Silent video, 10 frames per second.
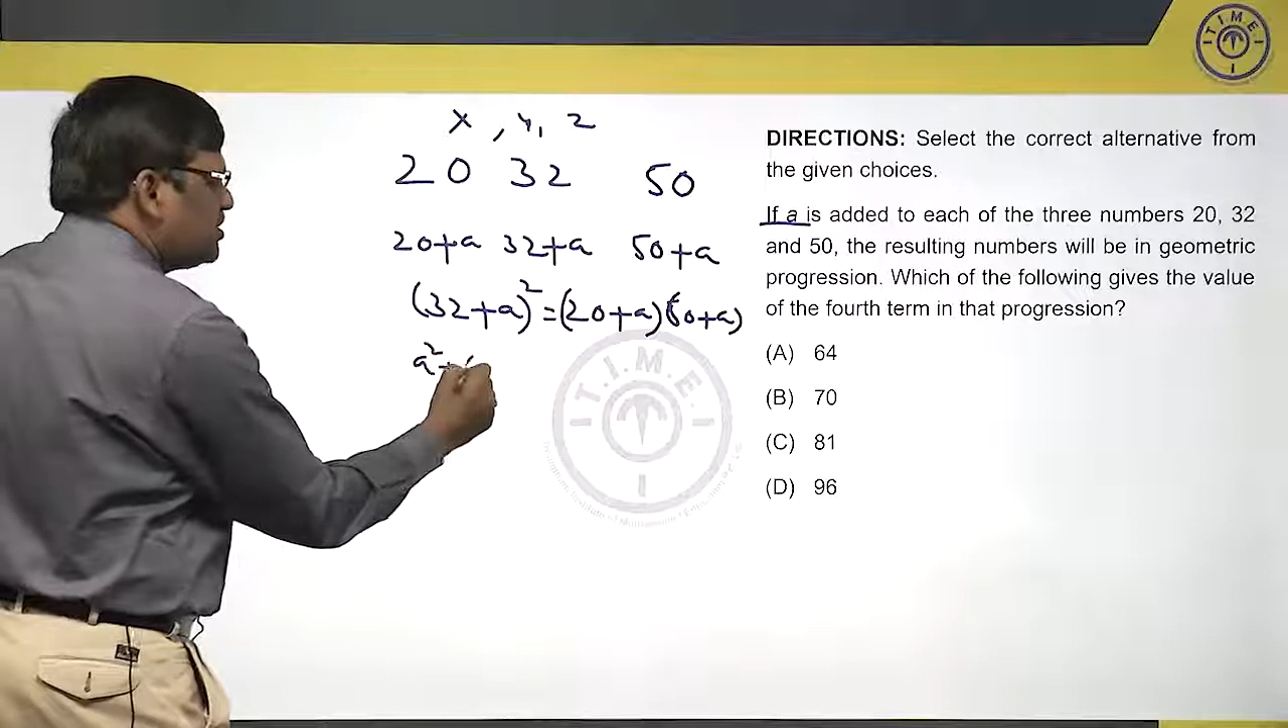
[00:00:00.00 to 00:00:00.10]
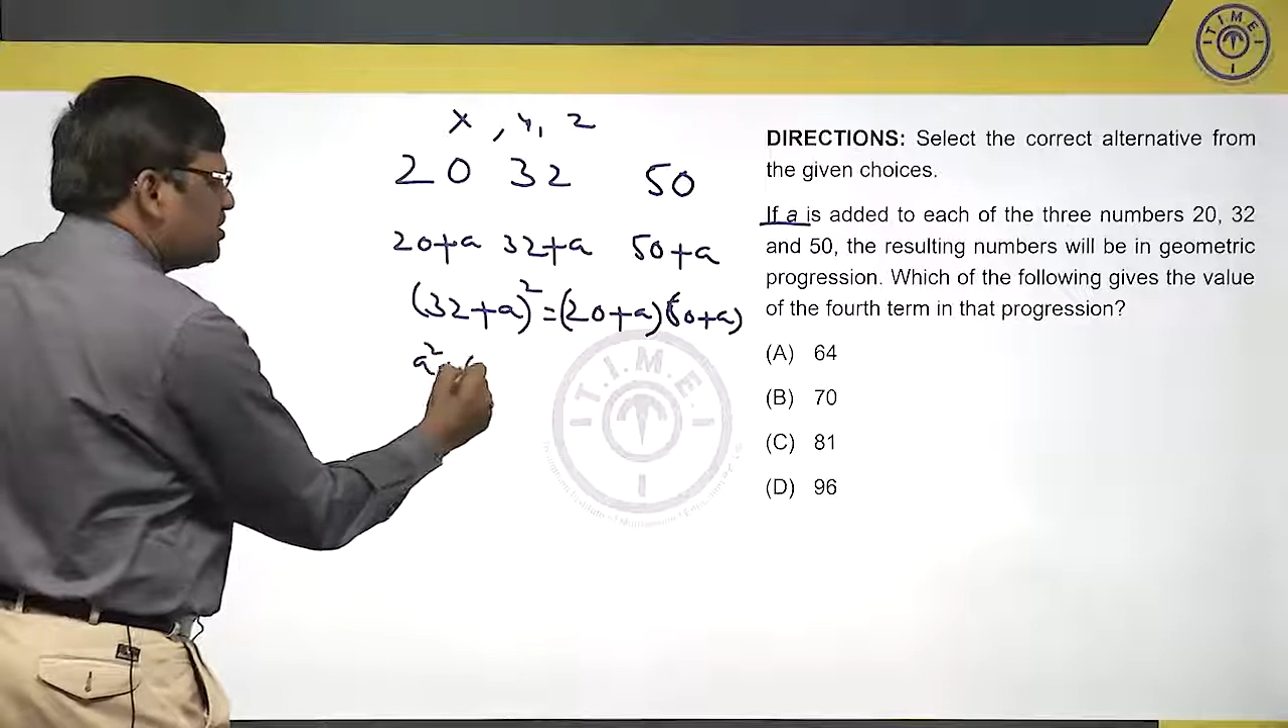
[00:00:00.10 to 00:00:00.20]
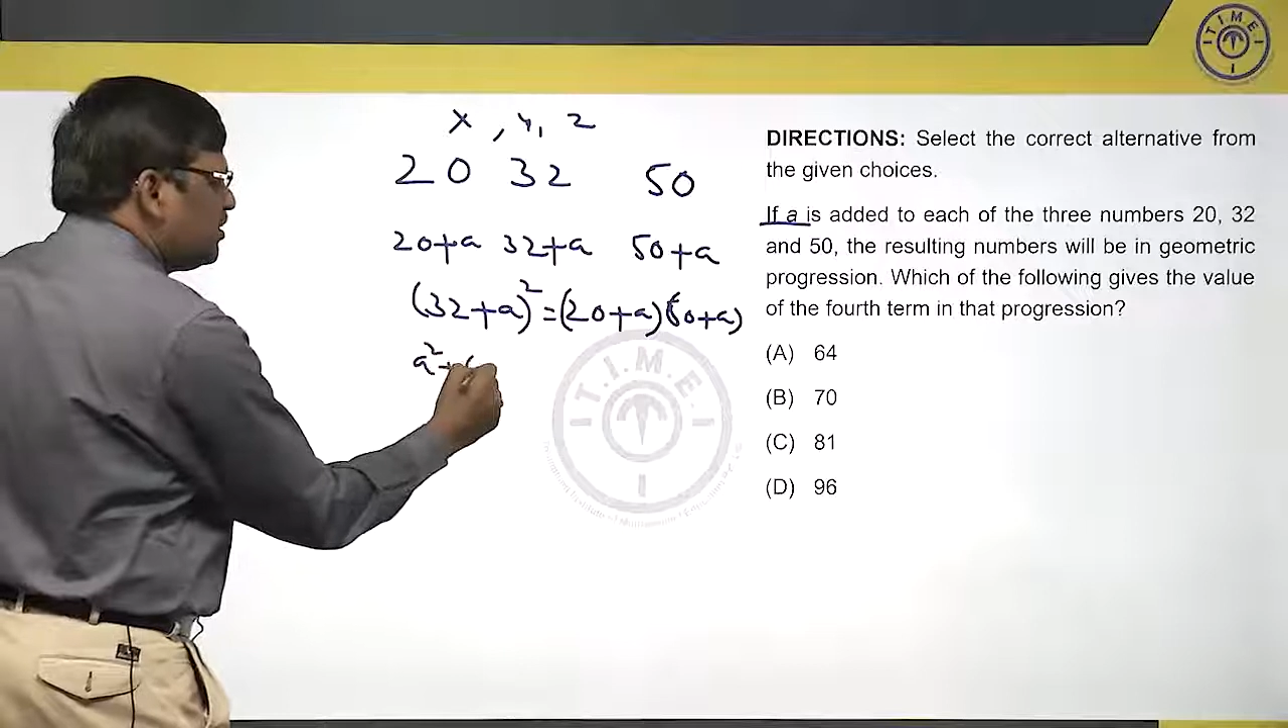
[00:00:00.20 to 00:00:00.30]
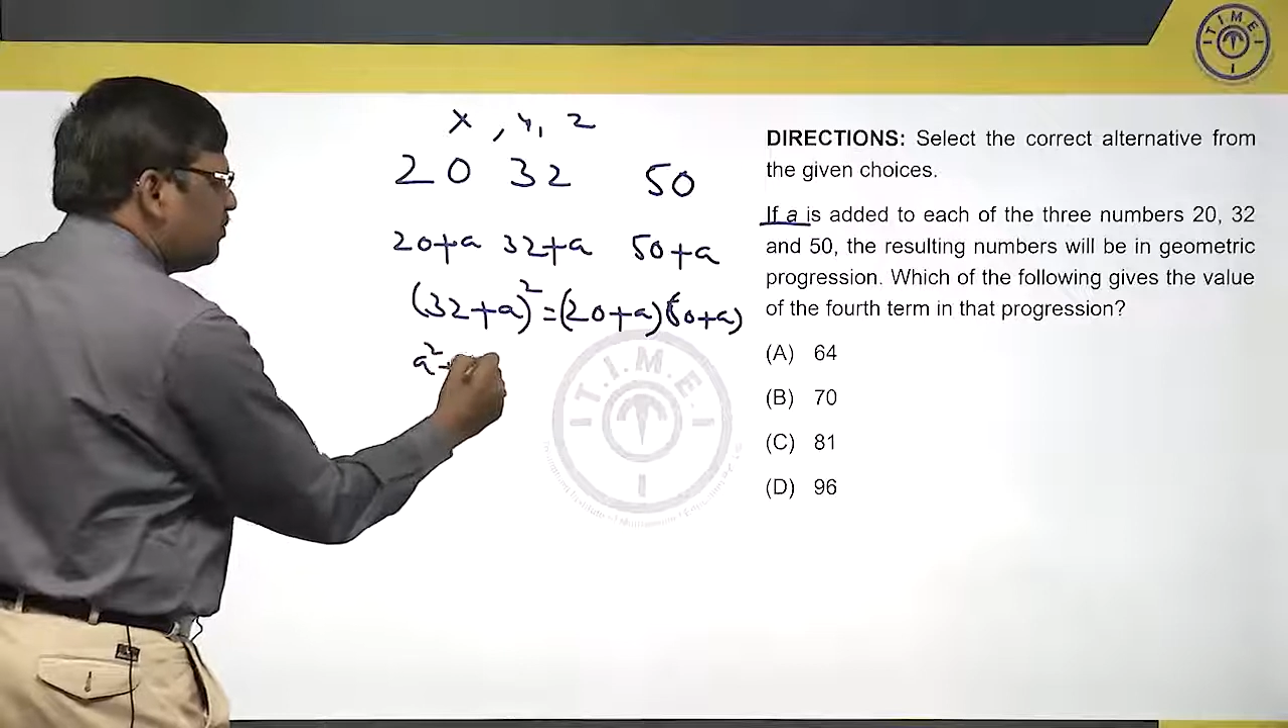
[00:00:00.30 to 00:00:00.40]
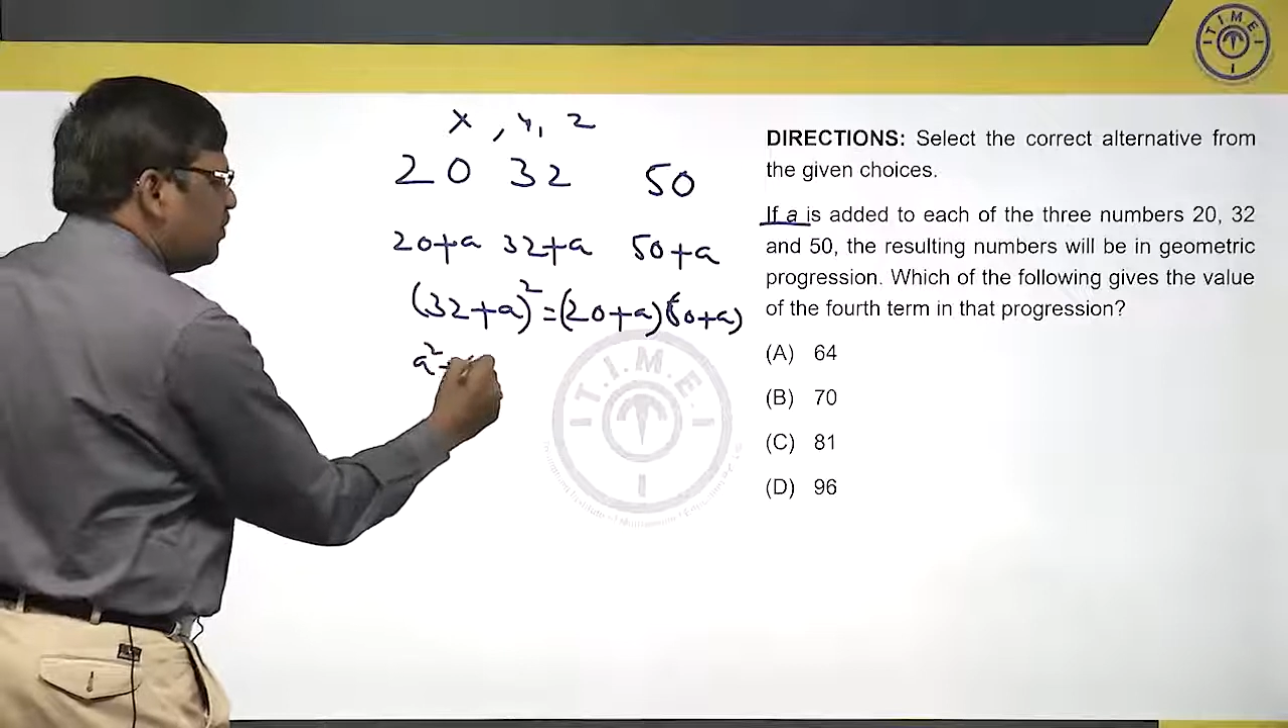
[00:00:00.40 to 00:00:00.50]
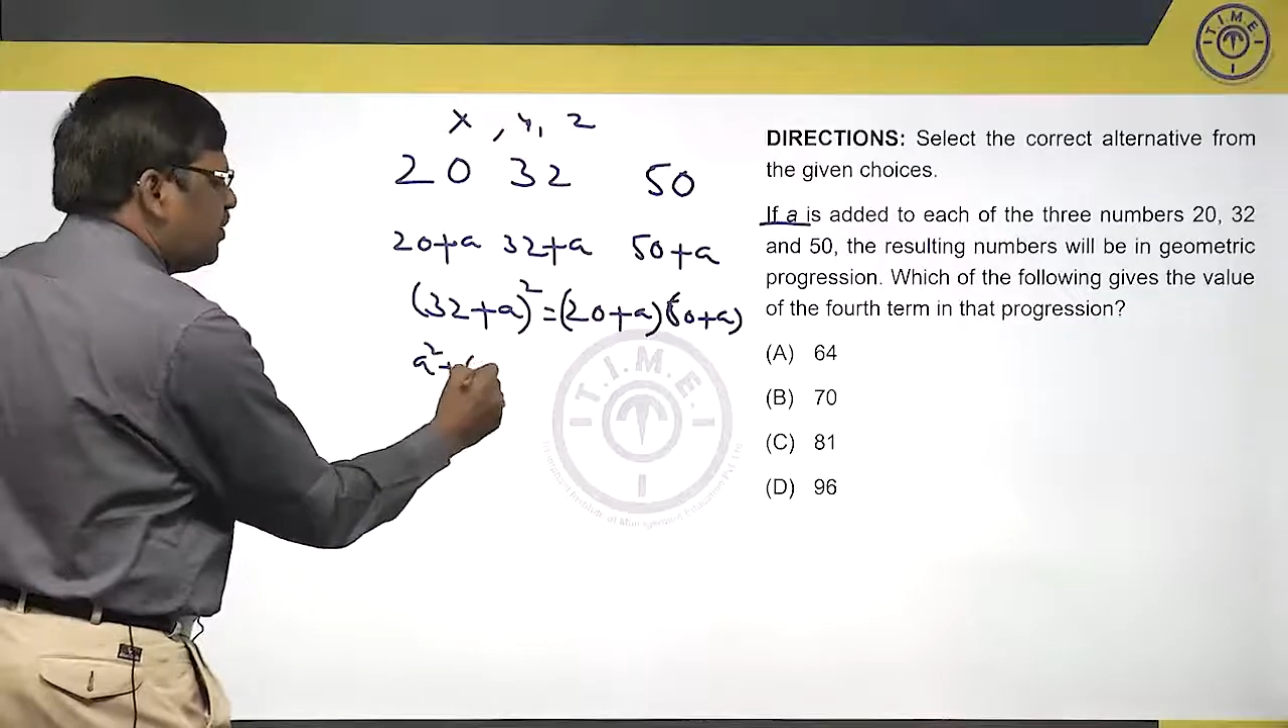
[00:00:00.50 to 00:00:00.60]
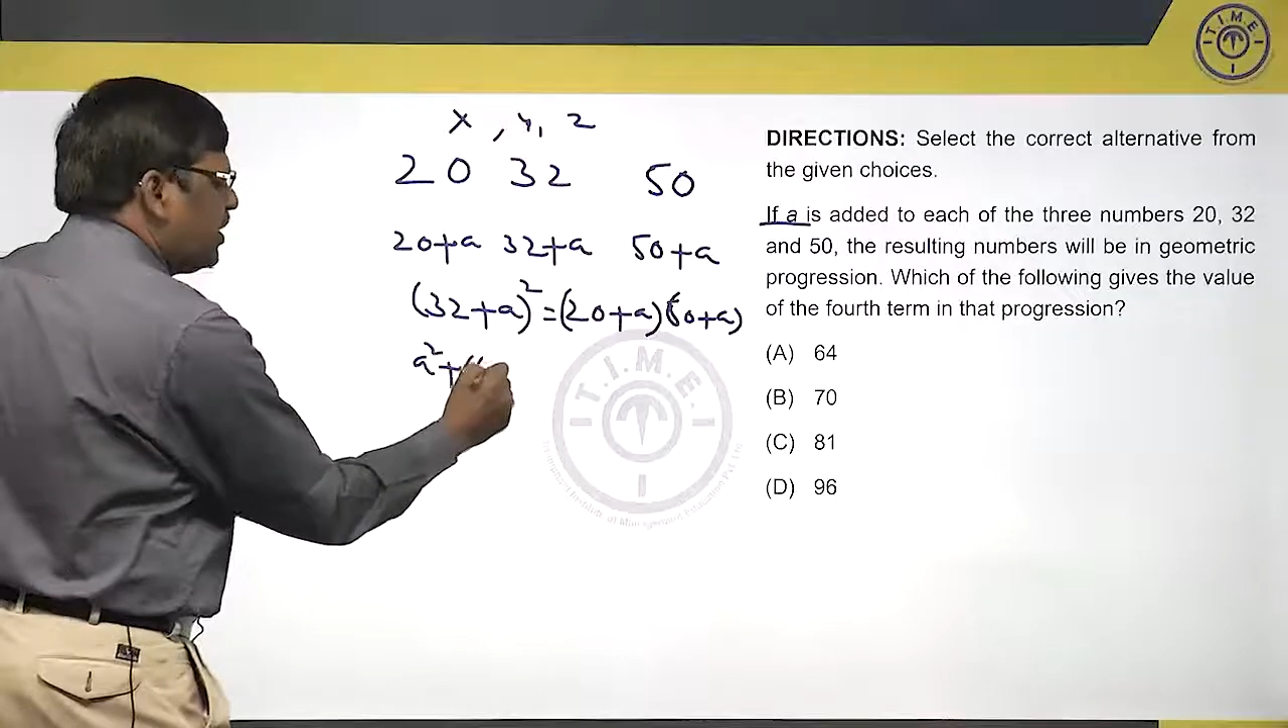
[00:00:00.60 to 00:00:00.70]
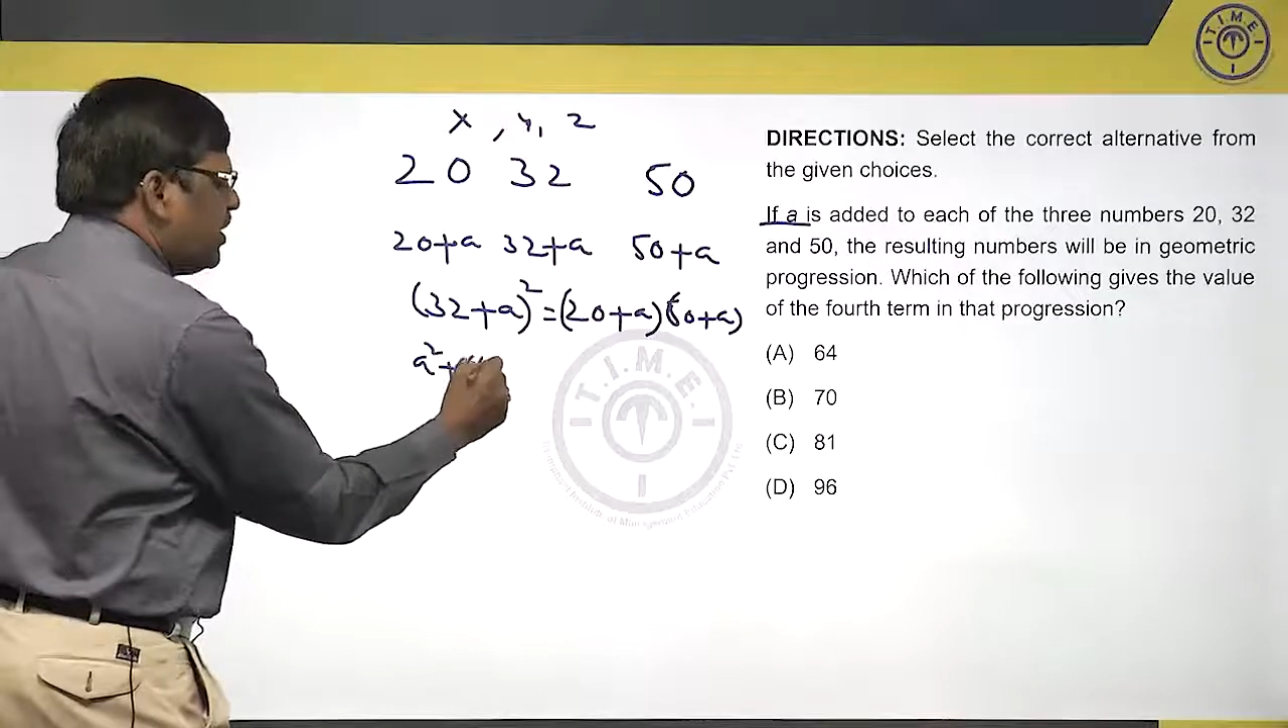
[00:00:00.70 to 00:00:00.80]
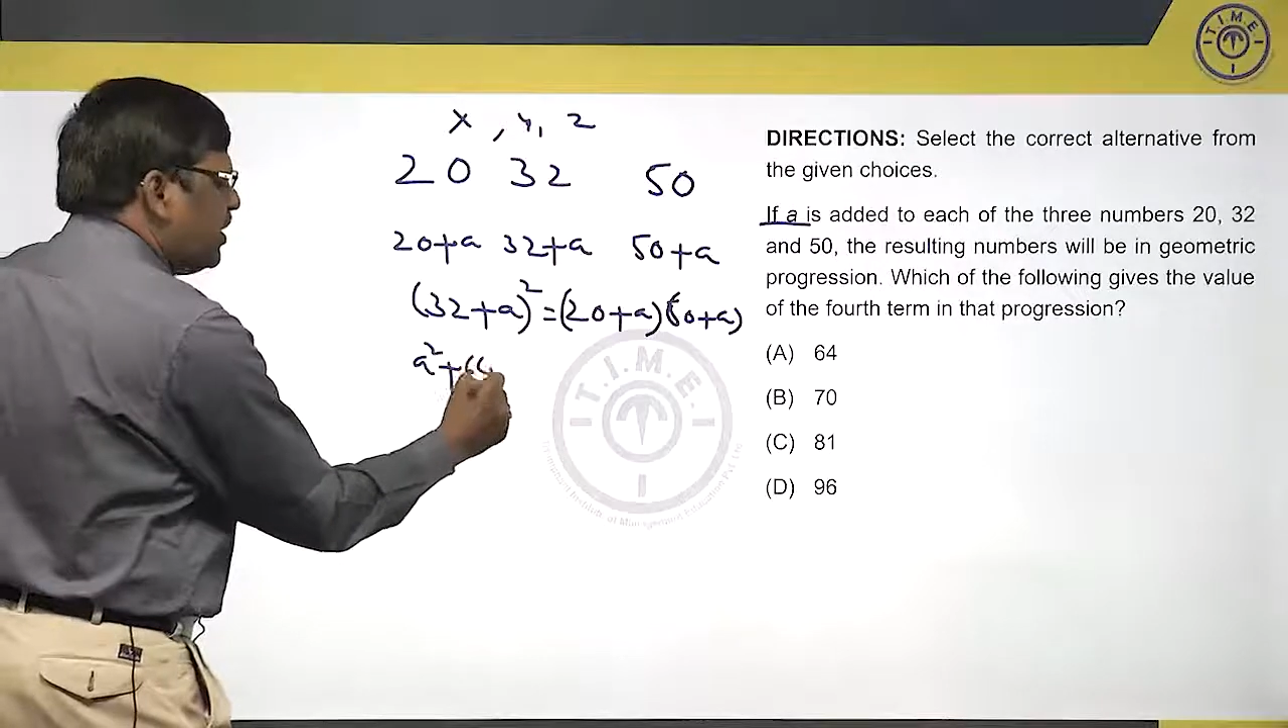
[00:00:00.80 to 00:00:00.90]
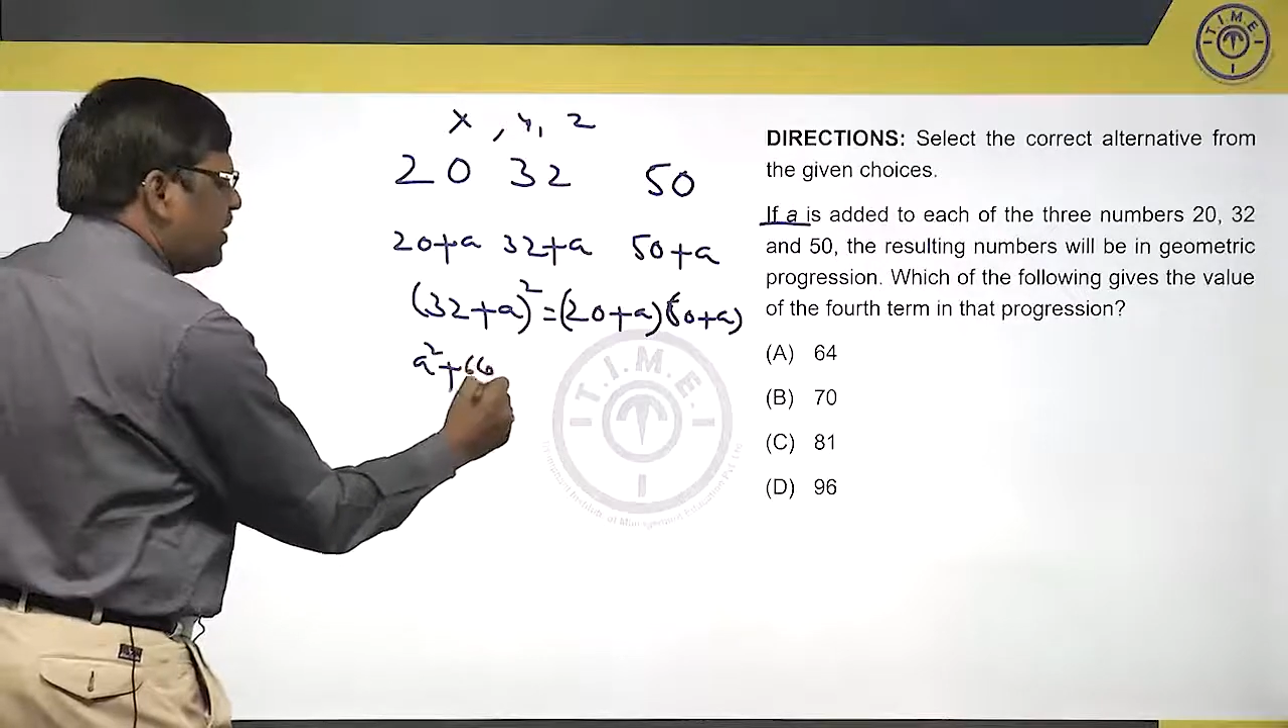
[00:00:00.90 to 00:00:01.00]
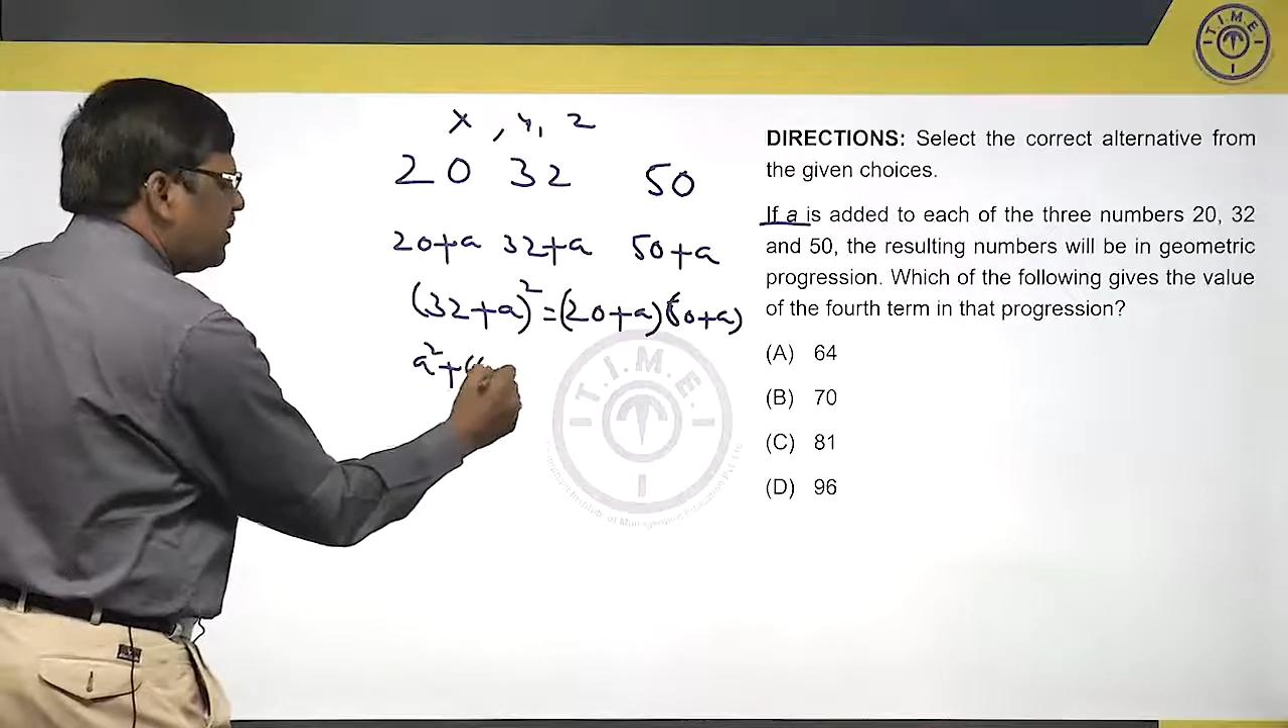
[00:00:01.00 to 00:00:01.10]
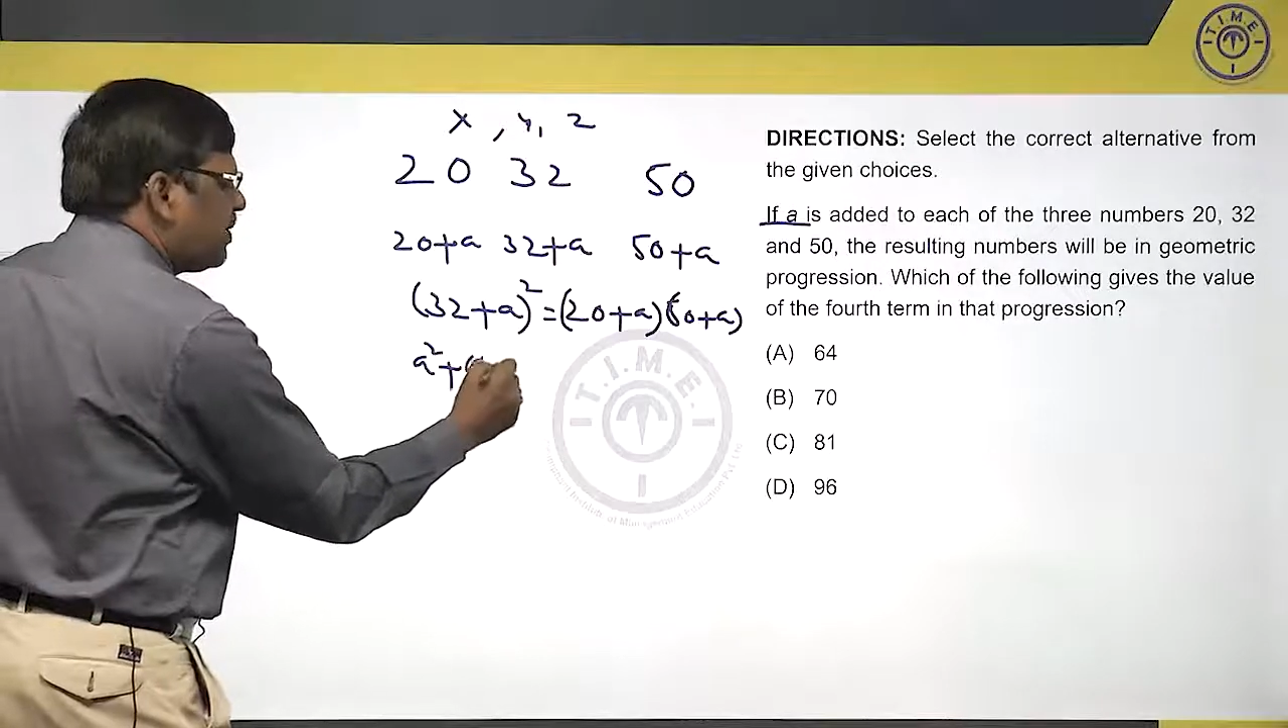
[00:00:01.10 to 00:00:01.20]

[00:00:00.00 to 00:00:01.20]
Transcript: 64a